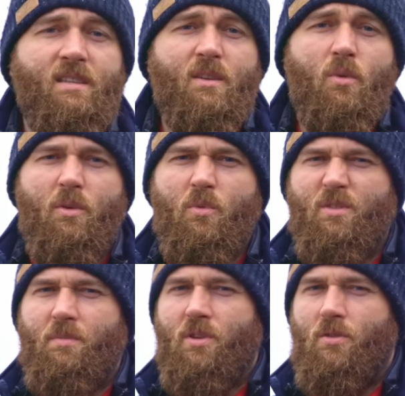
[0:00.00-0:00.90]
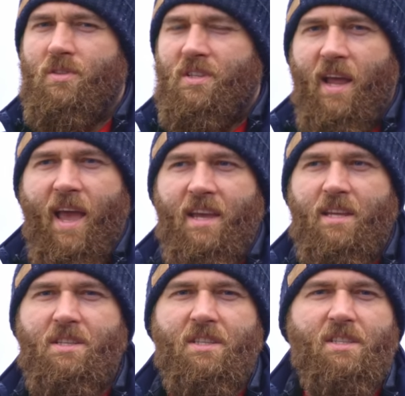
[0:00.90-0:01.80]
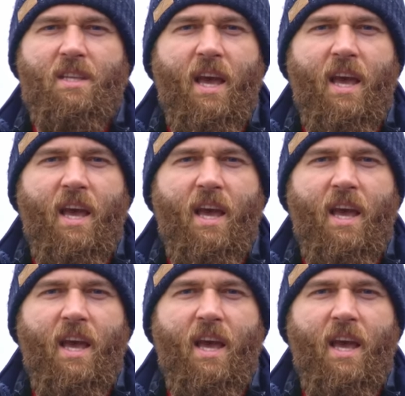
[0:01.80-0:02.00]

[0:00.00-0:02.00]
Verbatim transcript: distillery was built in eighteen